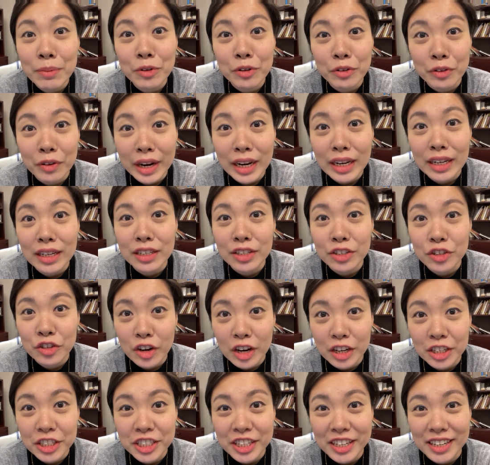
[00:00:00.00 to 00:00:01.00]
great
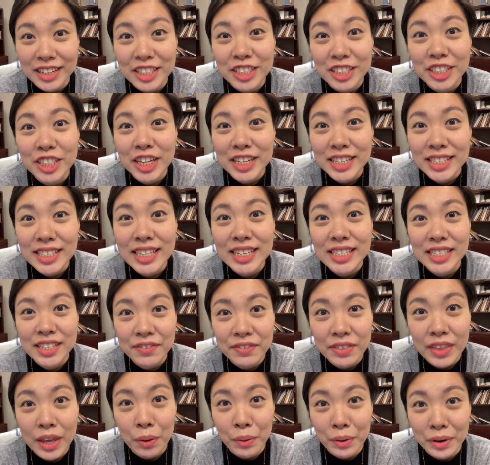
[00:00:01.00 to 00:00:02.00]
instruction, just as
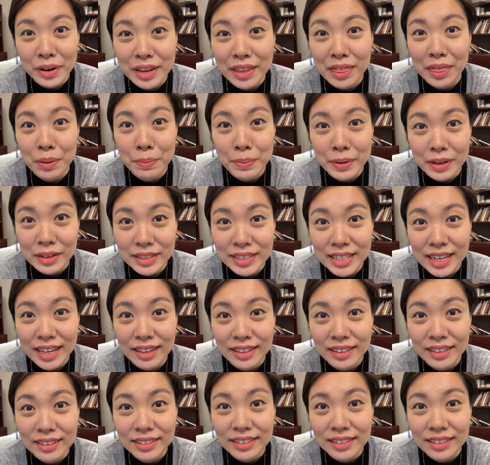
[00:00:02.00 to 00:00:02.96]
if they were in the building.